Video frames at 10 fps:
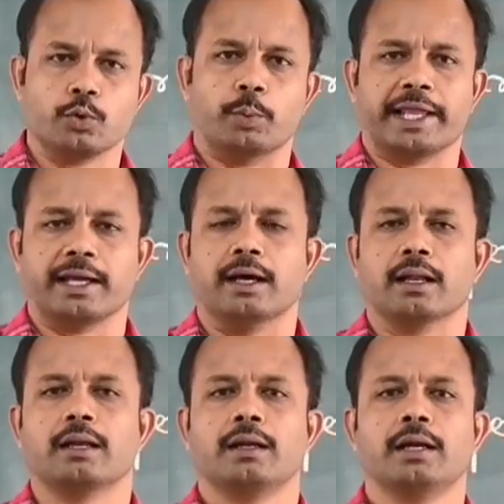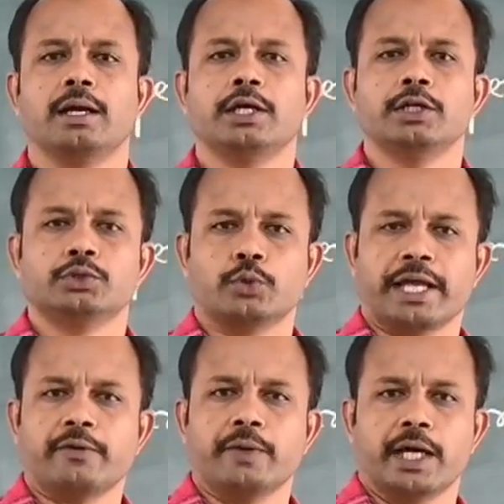Good morning all.
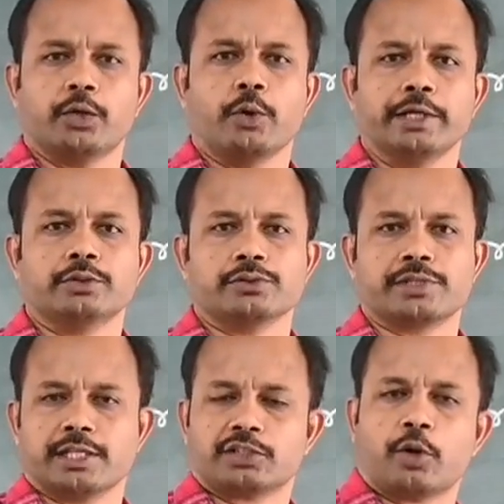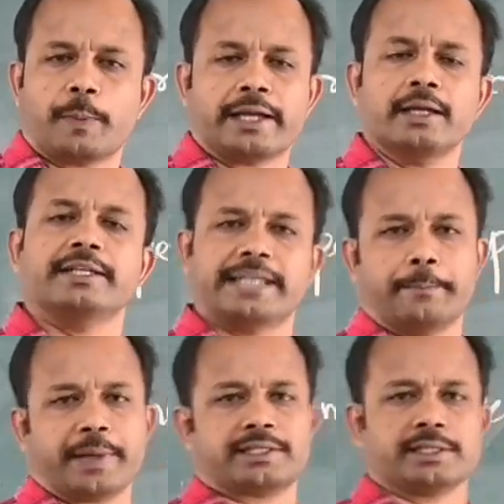Today we are going to see the topic
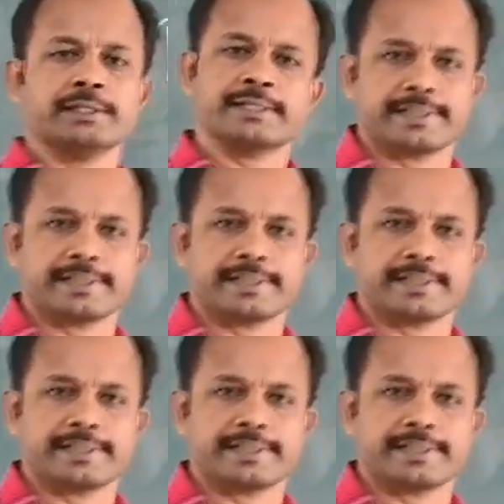temperature